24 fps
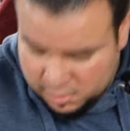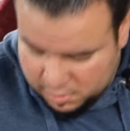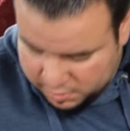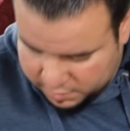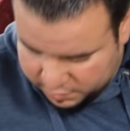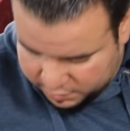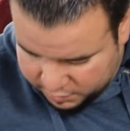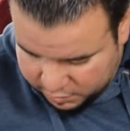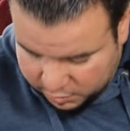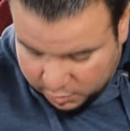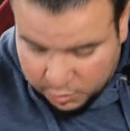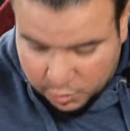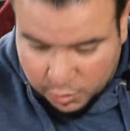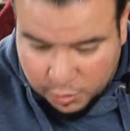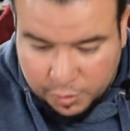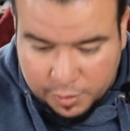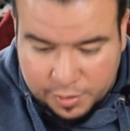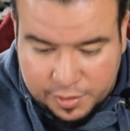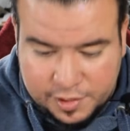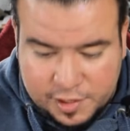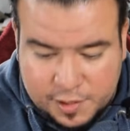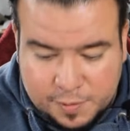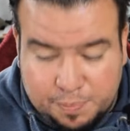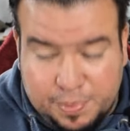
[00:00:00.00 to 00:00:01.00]
So
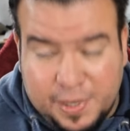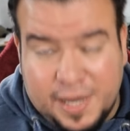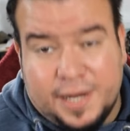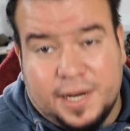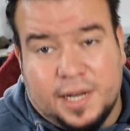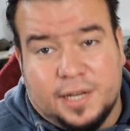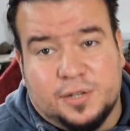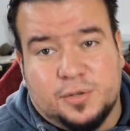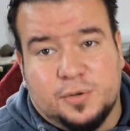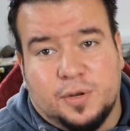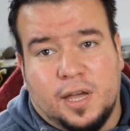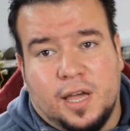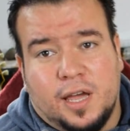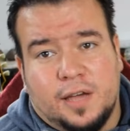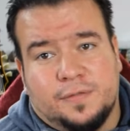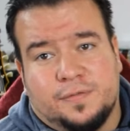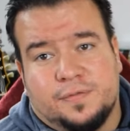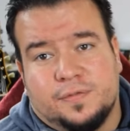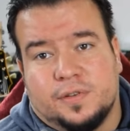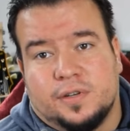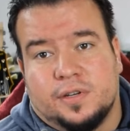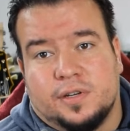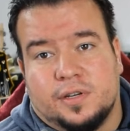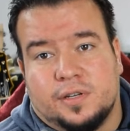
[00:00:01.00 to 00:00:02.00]
it's better to have
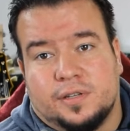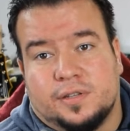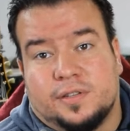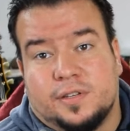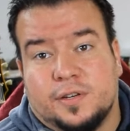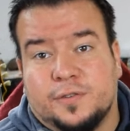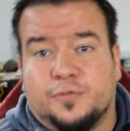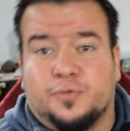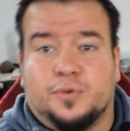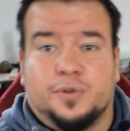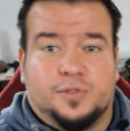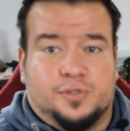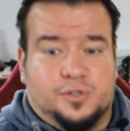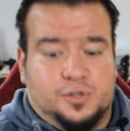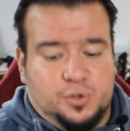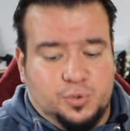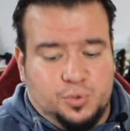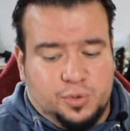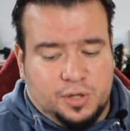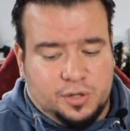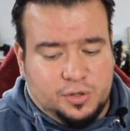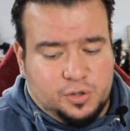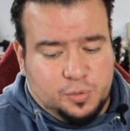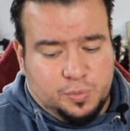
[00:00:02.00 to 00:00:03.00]
a different
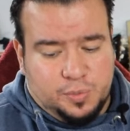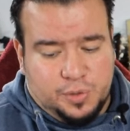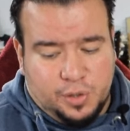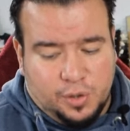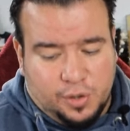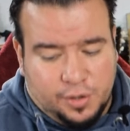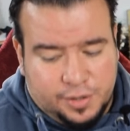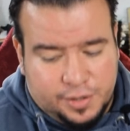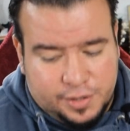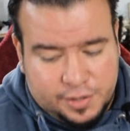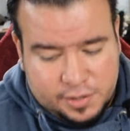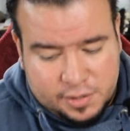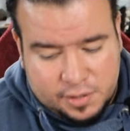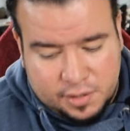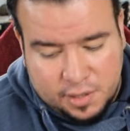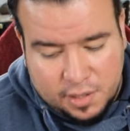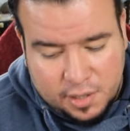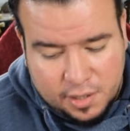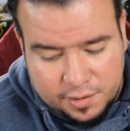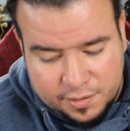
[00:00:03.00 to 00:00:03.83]
tuner, to be honest.